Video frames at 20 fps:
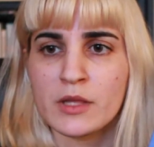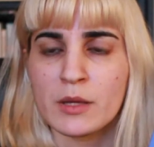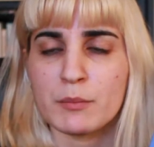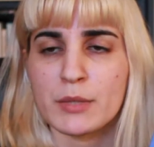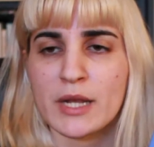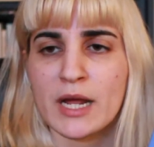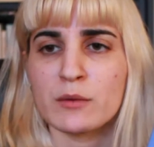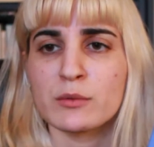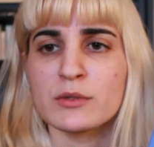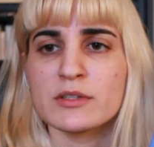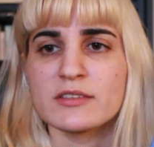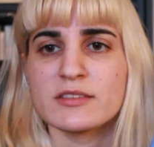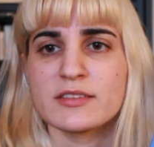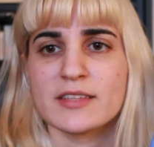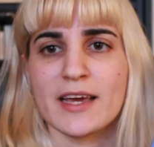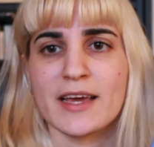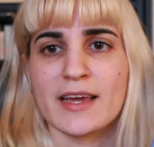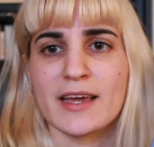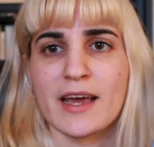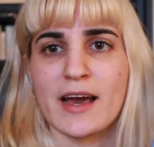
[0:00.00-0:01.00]
But I will
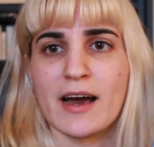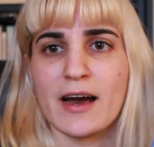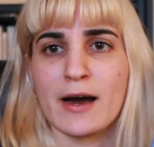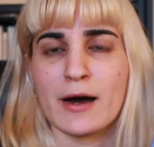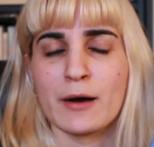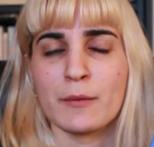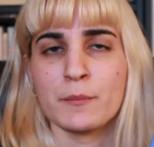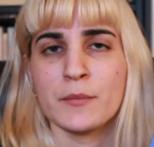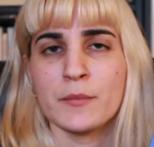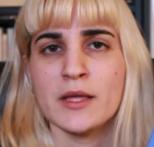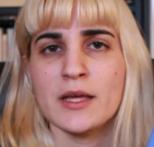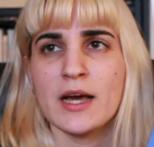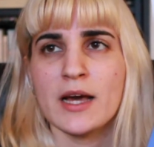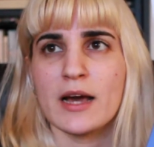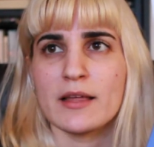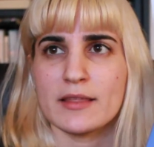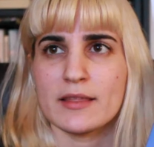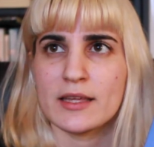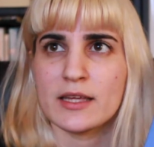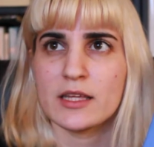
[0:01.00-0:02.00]
say,
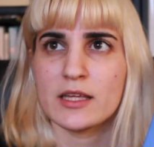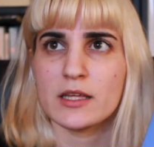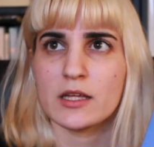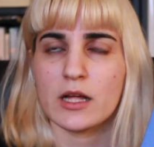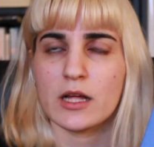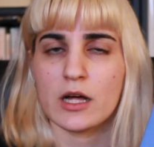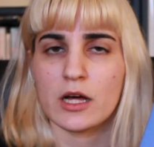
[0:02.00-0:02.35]
I think